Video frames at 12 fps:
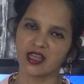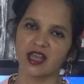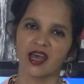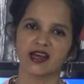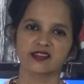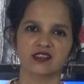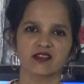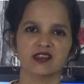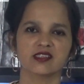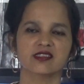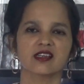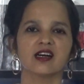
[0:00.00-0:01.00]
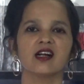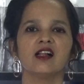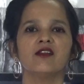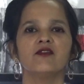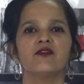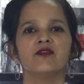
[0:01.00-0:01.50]
As a
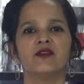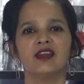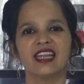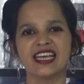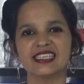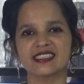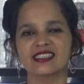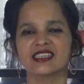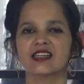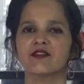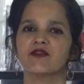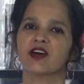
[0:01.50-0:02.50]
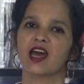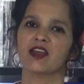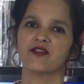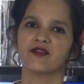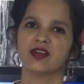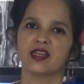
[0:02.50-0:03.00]
result, less than
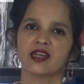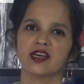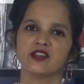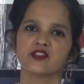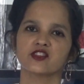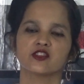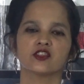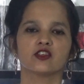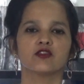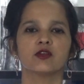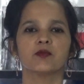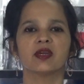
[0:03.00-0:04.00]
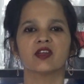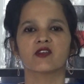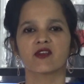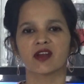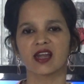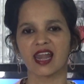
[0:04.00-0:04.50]
5 minutes, you would be
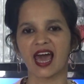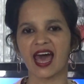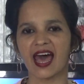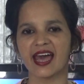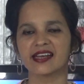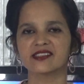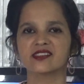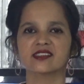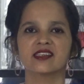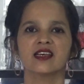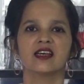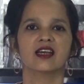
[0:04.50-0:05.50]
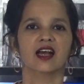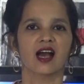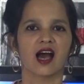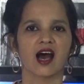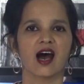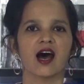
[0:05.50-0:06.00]
relaxed,
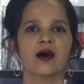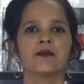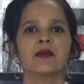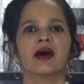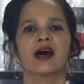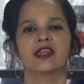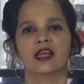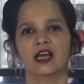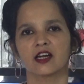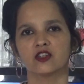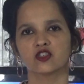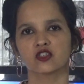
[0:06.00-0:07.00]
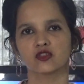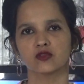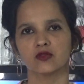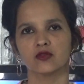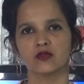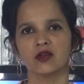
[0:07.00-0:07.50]
calm and
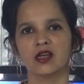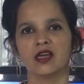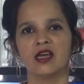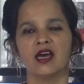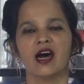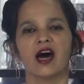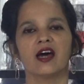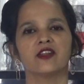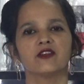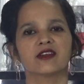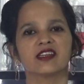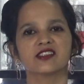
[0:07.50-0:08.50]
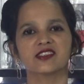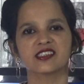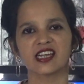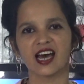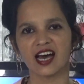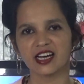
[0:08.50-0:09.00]
controlled, and you can
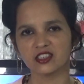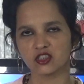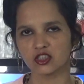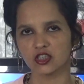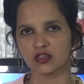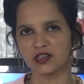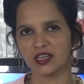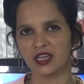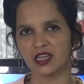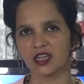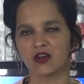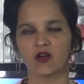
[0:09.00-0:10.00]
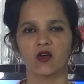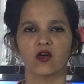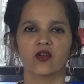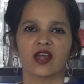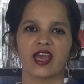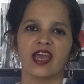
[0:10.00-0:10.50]
start your day
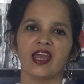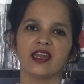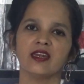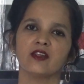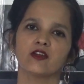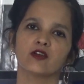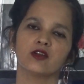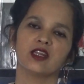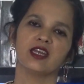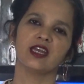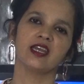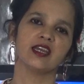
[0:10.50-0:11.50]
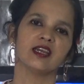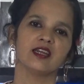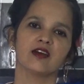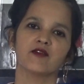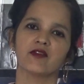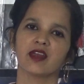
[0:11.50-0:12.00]
or end your day in
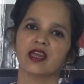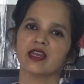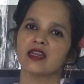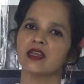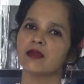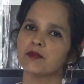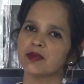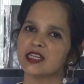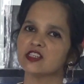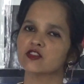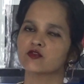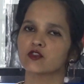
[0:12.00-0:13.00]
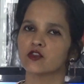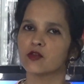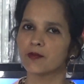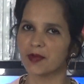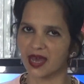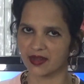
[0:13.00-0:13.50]
a very peaceful
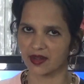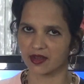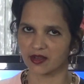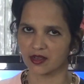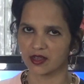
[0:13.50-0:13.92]
manner.